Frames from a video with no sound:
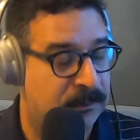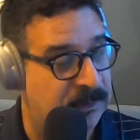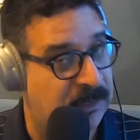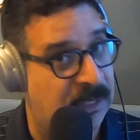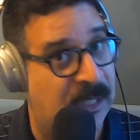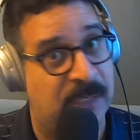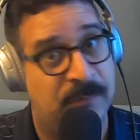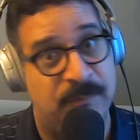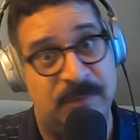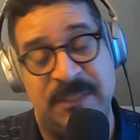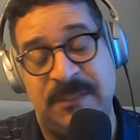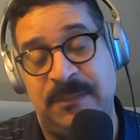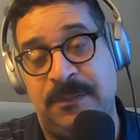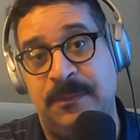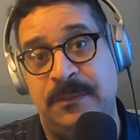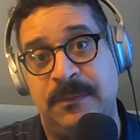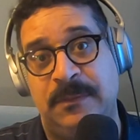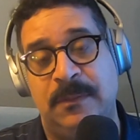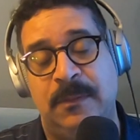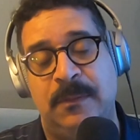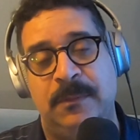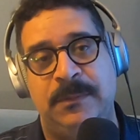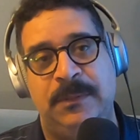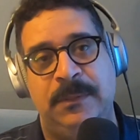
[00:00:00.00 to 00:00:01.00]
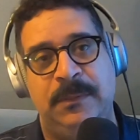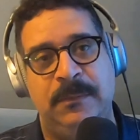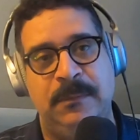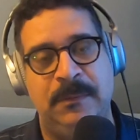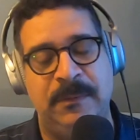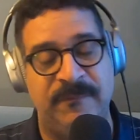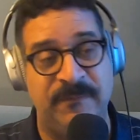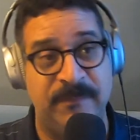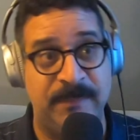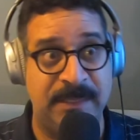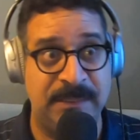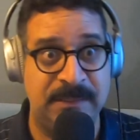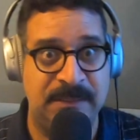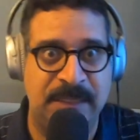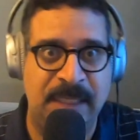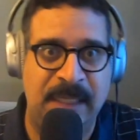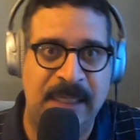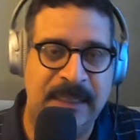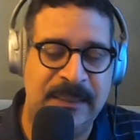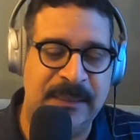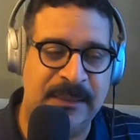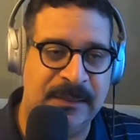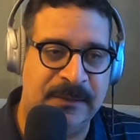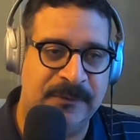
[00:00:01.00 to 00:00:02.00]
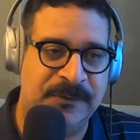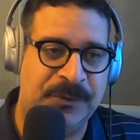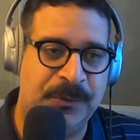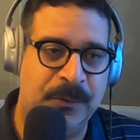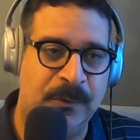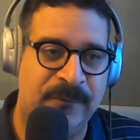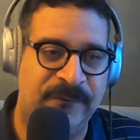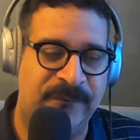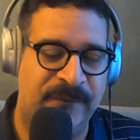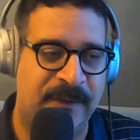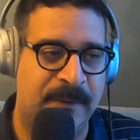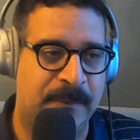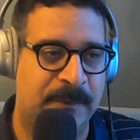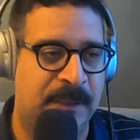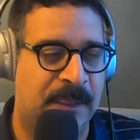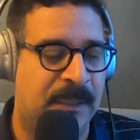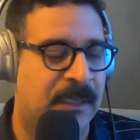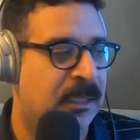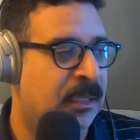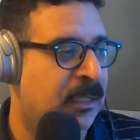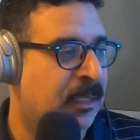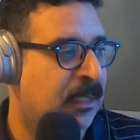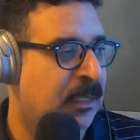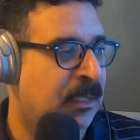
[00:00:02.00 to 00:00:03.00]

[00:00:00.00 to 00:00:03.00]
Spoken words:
God rest her soul too. Everybody's dying in the Shore family.